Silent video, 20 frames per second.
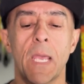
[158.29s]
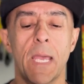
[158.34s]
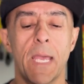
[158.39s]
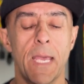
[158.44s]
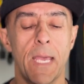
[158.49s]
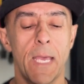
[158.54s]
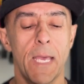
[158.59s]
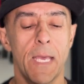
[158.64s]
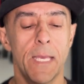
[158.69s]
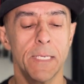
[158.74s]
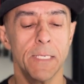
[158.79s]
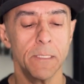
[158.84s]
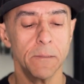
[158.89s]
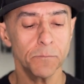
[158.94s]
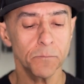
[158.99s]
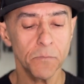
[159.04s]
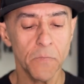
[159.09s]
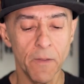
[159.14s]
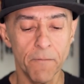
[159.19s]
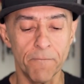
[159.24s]
And
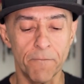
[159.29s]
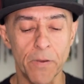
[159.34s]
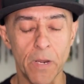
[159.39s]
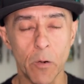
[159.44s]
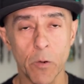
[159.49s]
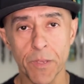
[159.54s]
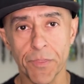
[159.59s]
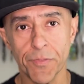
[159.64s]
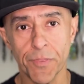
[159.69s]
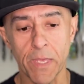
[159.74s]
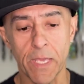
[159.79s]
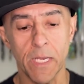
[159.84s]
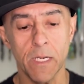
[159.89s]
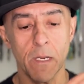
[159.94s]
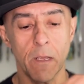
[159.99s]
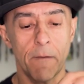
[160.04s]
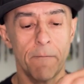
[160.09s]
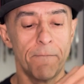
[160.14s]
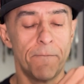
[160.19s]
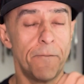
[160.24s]
very
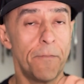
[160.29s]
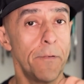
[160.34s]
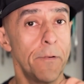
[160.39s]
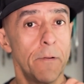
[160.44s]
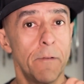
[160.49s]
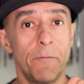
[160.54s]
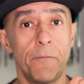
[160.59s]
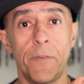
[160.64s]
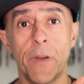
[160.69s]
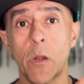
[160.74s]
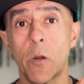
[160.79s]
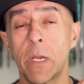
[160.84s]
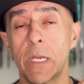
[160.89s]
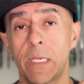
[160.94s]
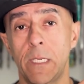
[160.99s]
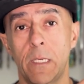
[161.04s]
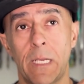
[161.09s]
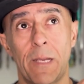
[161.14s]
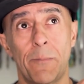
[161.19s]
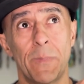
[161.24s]
thin,
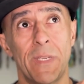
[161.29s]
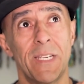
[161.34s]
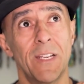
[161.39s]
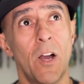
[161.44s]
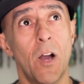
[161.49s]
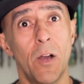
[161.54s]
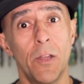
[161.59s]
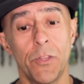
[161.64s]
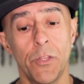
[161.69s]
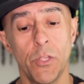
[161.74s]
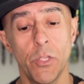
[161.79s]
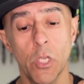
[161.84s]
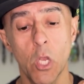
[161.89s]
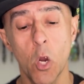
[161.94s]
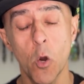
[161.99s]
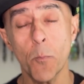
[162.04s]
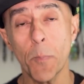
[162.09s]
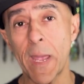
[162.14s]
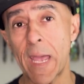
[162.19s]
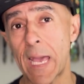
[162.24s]

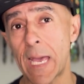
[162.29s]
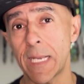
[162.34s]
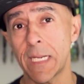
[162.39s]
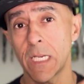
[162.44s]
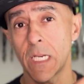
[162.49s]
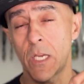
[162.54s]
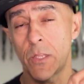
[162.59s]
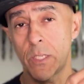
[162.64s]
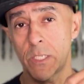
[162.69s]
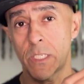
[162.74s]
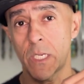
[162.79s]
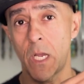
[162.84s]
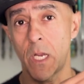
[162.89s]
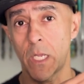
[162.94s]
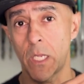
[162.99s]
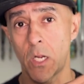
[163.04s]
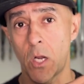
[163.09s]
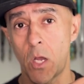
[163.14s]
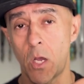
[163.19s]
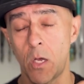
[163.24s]
no padding on the
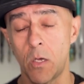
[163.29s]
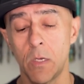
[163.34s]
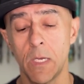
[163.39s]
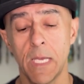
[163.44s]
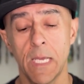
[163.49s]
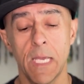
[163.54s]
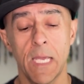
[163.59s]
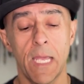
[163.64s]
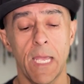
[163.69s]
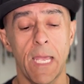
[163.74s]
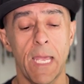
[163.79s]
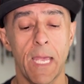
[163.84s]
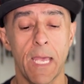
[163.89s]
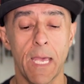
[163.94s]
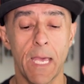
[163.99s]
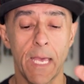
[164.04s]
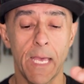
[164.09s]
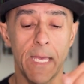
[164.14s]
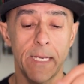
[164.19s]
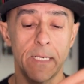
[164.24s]
tongue at all.
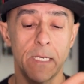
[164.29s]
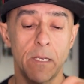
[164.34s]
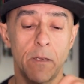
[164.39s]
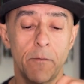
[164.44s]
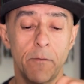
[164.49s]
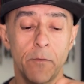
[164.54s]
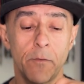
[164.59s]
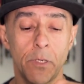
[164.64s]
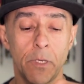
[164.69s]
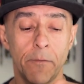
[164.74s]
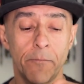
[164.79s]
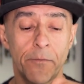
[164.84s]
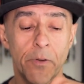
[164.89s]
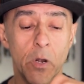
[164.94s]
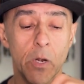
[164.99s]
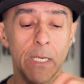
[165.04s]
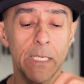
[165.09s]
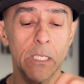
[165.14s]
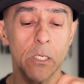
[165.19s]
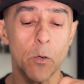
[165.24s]
And
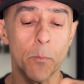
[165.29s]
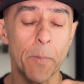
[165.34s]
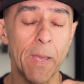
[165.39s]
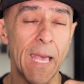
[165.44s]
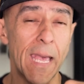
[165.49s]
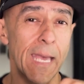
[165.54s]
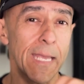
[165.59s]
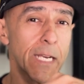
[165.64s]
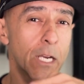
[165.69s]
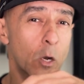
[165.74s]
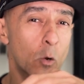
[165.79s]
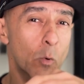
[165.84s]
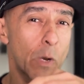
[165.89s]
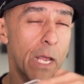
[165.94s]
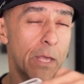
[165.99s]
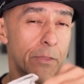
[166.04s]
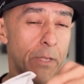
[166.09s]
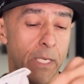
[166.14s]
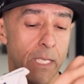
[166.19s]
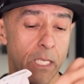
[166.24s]
very little padding
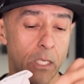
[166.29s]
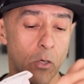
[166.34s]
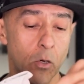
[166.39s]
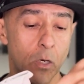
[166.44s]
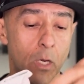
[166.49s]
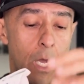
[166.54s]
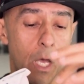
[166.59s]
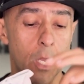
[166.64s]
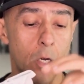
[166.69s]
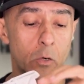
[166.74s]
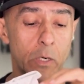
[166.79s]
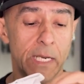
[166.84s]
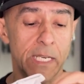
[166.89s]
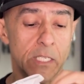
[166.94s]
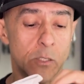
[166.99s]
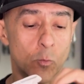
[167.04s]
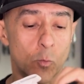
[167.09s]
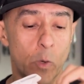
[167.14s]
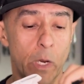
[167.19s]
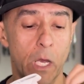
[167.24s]
around the heel collar
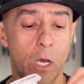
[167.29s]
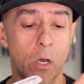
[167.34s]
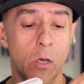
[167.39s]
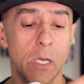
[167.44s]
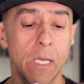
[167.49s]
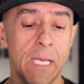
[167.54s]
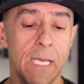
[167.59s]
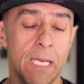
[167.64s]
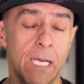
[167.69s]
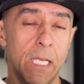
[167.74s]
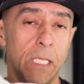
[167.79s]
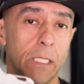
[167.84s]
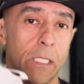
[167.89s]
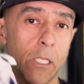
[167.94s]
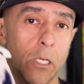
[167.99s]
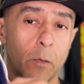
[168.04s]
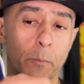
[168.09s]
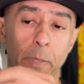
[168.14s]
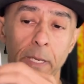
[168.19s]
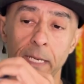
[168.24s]
as well. A
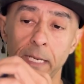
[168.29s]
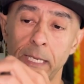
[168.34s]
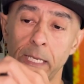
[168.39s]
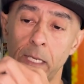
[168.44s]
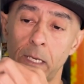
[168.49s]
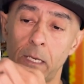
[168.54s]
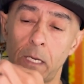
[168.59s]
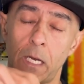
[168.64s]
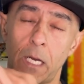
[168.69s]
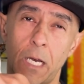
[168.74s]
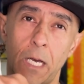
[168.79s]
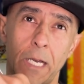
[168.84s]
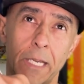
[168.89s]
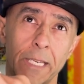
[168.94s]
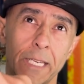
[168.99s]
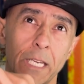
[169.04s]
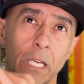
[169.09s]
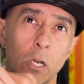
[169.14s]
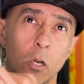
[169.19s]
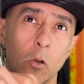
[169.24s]
little bit
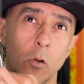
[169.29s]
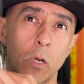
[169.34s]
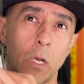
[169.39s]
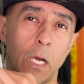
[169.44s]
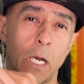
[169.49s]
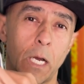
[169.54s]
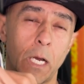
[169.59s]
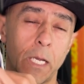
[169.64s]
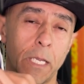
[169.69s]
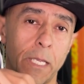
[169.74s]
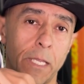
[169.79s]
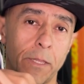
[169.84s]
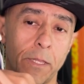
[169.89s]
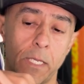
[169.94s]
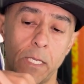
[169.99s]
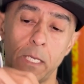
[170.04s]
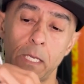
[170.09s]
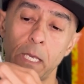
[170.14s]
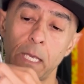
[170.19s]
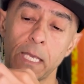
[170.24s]
here in
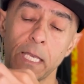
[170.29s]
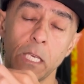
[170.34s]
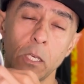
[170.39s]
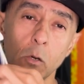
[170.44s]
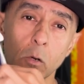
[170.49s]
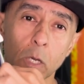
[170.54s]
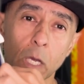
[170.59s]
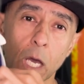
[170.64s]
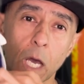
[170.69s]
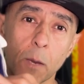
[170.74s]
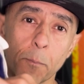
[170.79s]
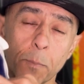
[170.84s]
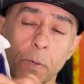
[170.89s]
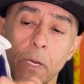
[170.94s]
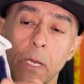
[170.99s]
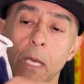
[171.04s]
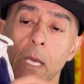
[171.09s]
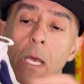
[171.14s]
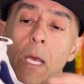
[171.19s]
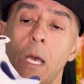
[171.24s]
the heel cup.
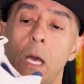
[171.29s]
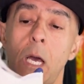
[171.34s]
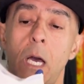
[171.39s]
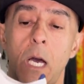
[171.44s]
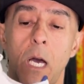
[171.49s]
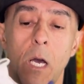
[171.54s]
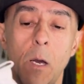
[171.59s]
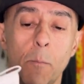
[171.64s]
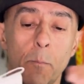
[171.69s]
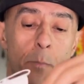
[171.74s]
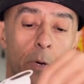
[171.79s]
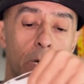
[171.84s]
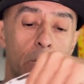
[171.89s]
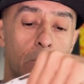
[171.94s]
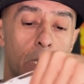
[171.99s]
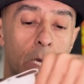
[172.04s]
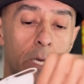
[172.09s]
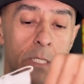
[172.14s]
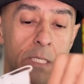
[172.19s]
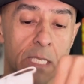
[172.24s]

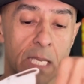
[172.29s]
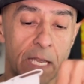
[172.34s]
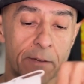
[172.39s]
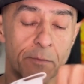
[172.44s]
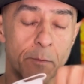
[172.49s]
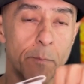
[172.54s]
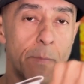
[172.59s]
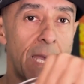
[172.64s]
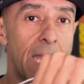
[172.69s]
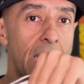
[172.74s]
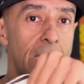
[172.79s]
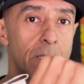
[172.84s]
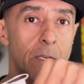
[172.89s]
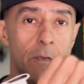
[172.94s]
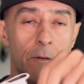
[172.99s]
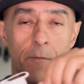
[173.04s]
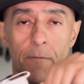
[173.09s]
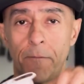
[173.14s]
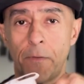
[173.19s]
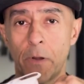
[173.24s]
But aside from that,
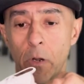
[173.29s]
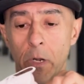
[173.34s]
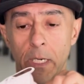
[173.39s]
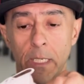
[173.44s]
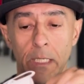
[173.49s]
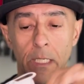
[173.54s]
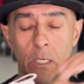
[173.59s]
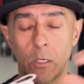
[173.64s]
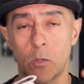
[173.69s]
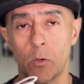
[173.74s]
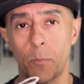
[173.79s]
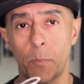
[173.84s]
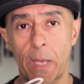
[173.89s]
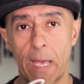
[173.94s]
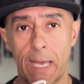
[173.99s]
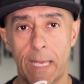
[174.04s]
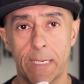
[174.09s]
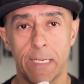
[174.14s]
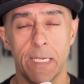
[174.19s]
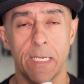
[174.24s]
very little
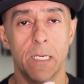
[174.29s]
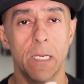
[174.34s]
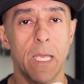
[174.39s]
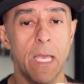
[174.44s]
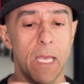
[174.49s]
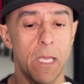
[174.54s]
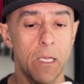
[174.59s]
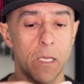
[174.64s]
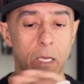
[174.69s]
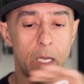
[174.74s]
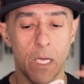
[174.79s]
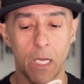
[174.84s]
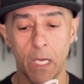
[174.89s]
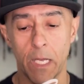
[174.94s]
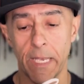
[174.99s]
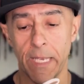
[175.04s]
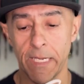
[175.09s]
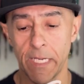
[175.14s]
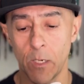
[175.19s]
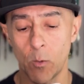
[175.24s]
padding
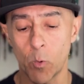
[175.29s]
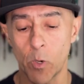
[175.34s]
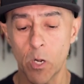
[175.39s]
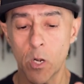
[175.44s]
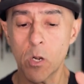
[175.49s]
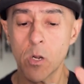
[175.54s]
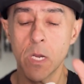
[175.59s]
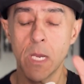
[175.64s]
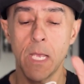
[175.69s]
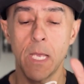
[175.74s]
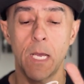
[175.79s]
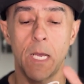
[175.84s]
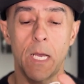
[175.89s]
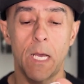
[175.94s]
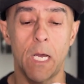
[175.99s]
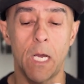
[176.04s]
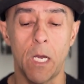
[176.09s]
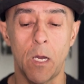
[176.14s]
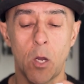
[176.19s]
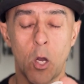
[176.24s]
anywhere.
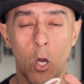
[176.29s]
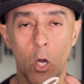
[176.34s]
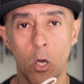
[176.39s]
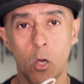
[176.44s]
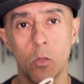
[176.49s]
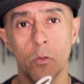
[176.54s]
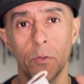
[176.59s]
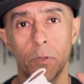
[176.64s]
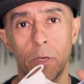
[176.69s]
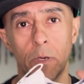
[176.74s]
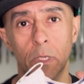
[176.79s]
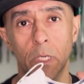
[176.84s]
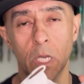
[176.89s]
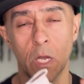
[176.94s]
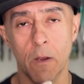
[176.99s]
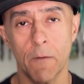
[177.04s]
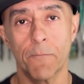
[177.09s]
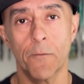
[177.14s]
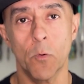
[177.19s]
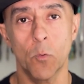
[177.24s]
All the
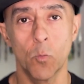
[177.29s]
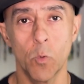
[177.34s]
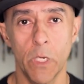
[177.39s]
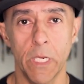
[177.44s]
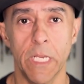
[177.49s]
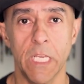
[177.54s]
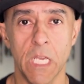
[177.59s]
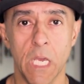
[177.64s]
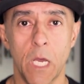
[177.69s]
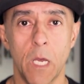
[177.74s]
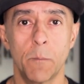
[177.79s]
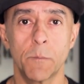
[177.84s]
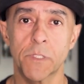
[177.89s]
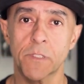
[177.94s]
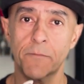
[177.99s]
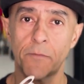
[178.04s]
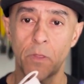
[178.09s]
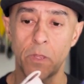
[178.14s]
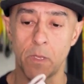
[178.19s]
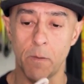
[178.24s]
comfort really
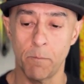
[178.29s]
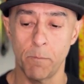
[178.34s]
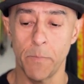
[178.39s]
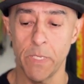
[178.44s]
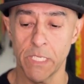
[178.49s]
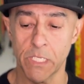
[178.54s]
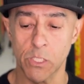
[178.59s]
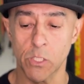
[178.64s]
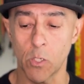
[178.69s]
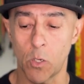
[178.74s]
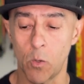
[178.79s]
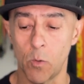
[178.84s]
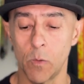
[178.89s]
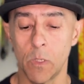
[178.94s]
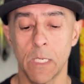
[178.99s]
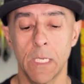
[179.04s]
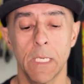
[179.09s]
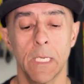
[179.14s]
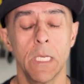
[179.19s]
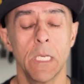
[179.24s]
comes from the midsole.